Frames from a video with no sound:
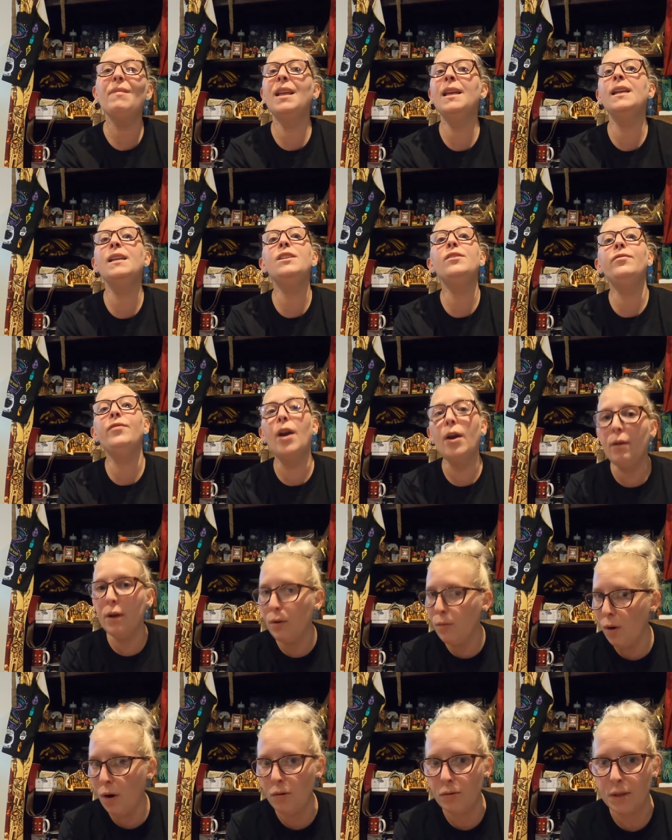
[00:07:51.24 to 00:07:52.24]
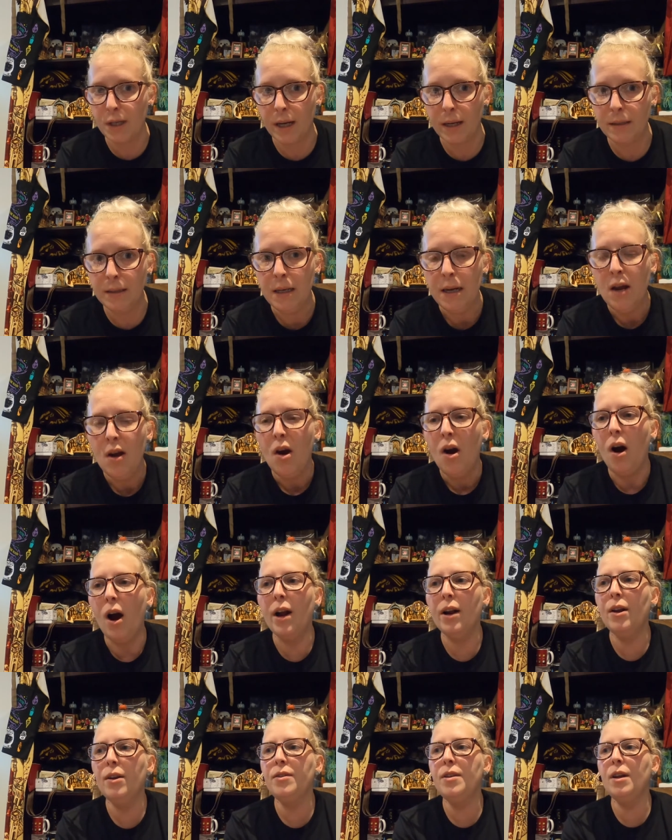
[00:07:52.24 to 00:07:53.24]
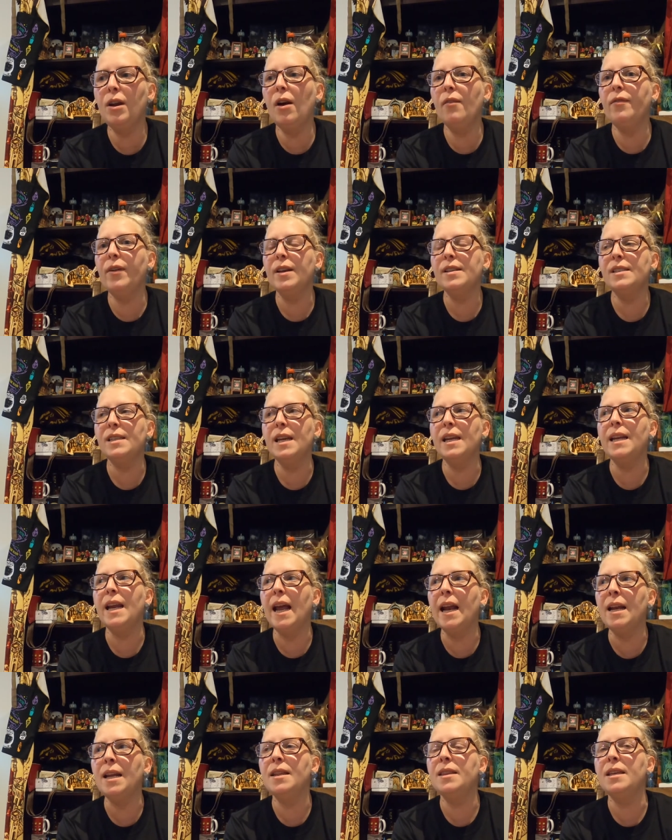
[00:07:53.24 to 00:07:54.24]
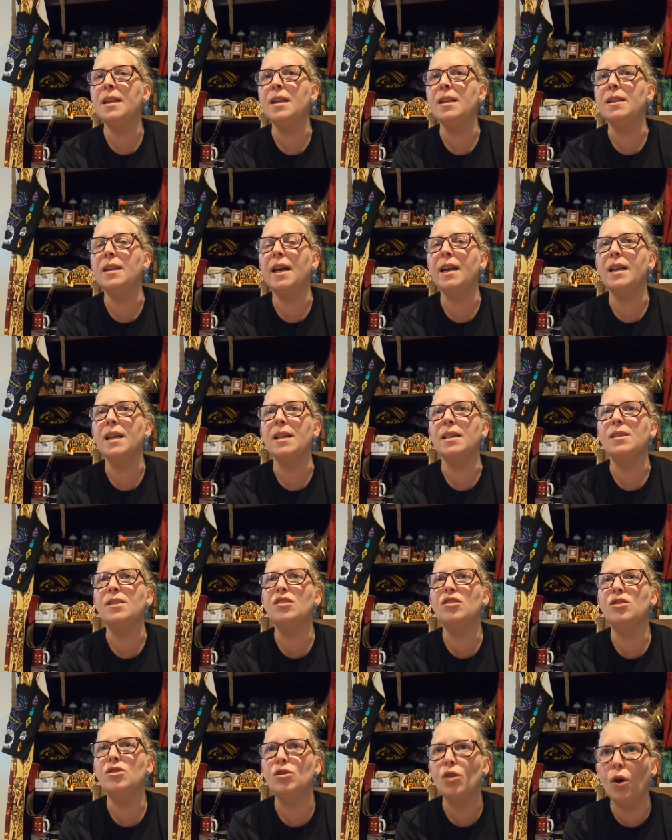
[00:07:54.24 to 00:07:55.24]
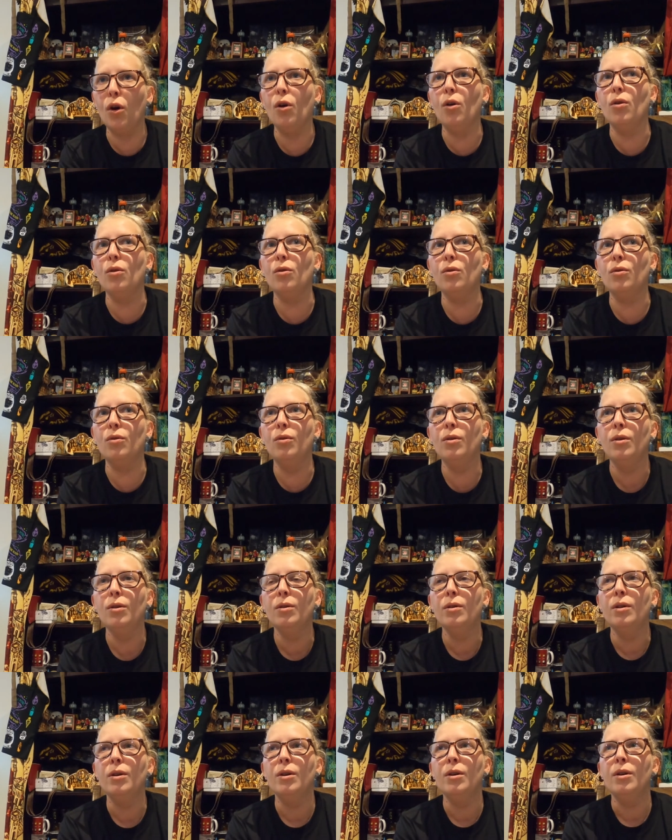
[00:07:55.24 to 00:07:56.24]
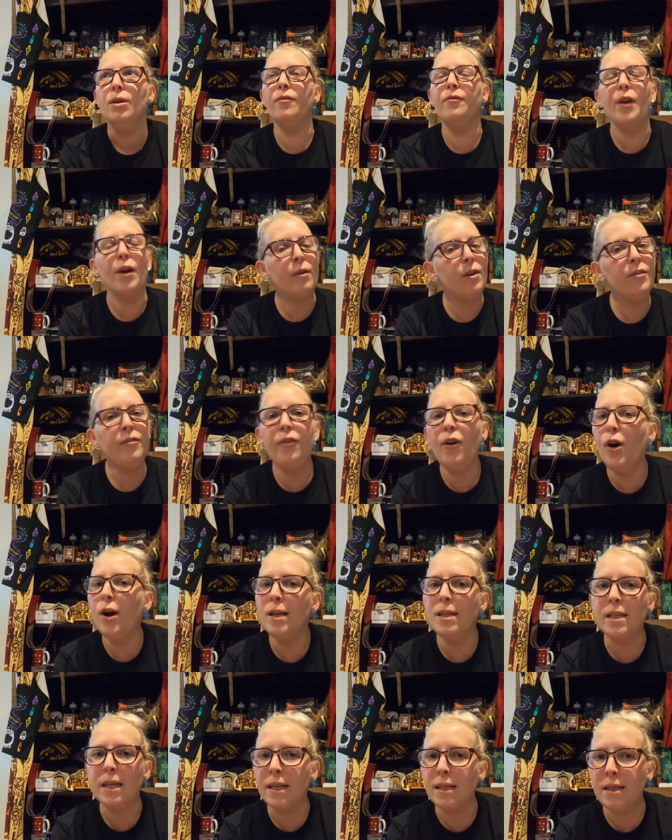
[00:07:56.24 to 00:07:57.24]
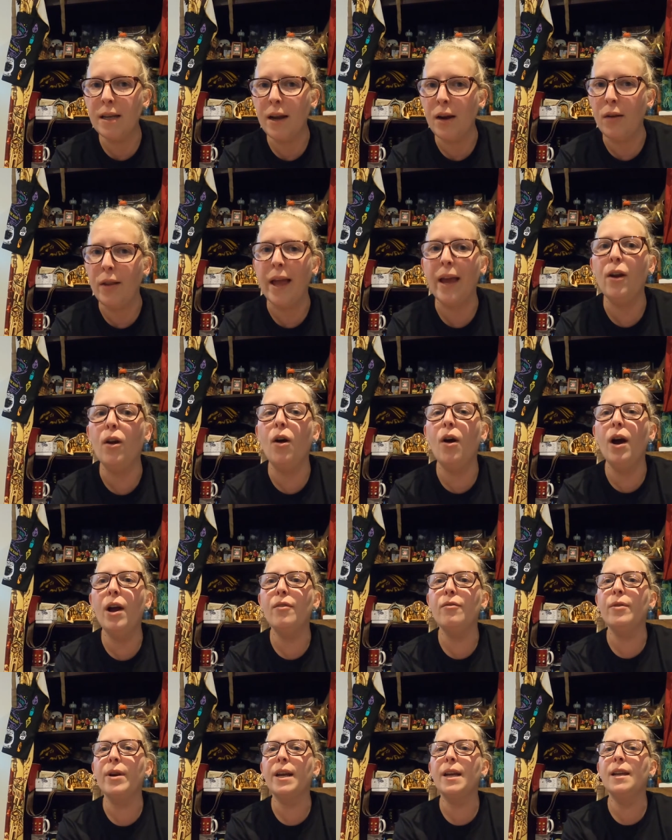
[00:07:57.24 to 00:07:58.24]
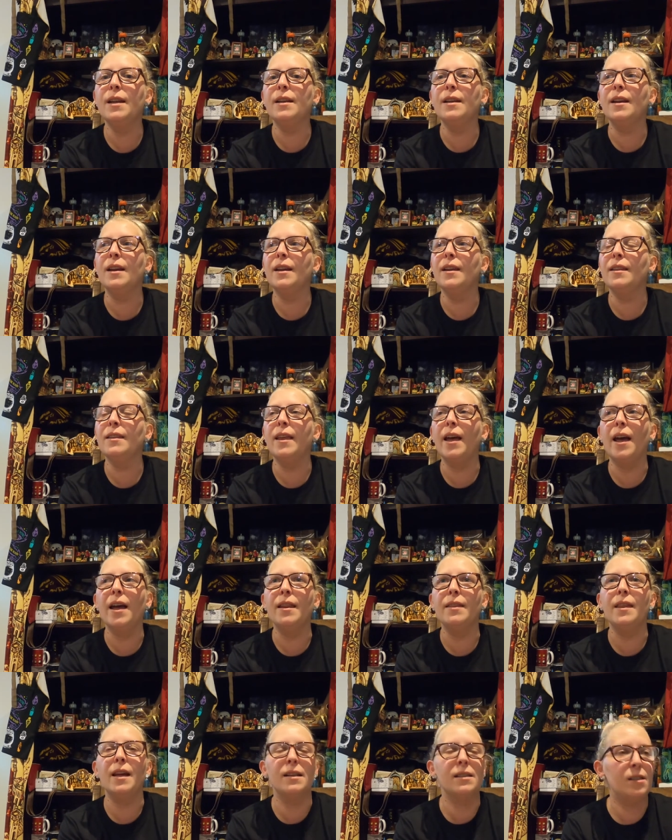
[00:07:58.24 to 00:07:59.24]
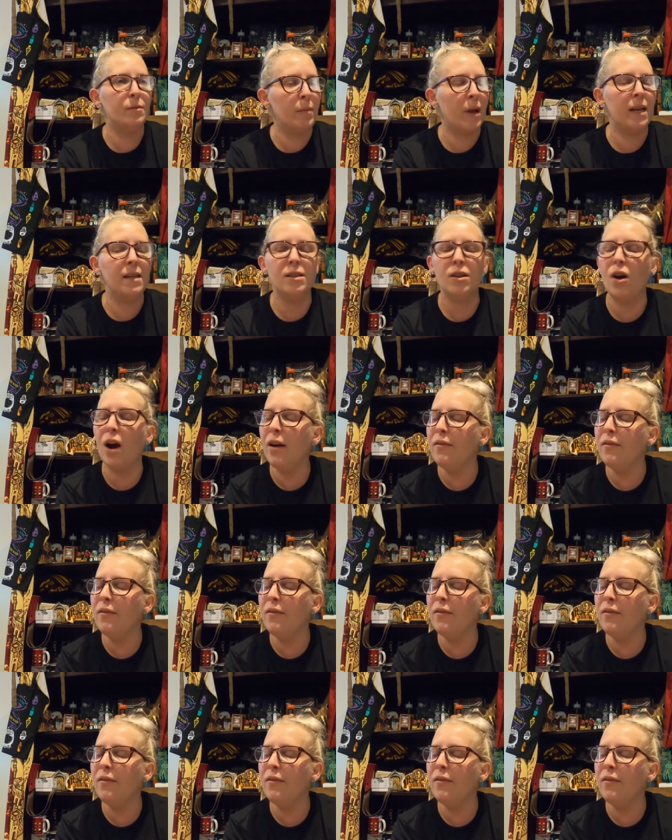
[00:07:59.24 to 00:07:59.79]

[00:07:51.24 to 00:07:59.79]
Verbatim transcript: It is very well done. I don't think I've seen anything that is so very fine detail and I reckon that that's amazing.